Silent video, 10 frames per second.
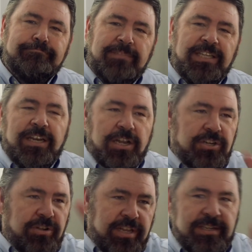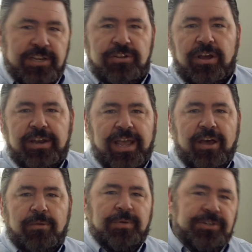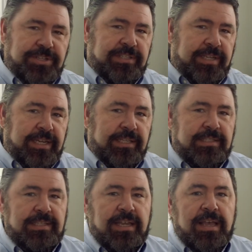Conductor continued on down, punching tickets,